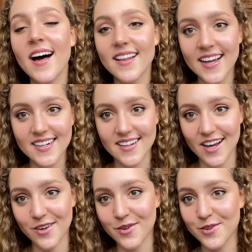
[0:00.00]
link to that
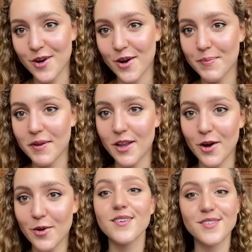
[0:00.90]
Google Doc below.
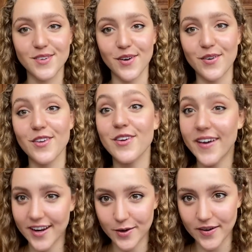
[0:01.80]
So you
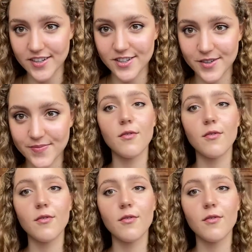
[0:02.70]
get a question.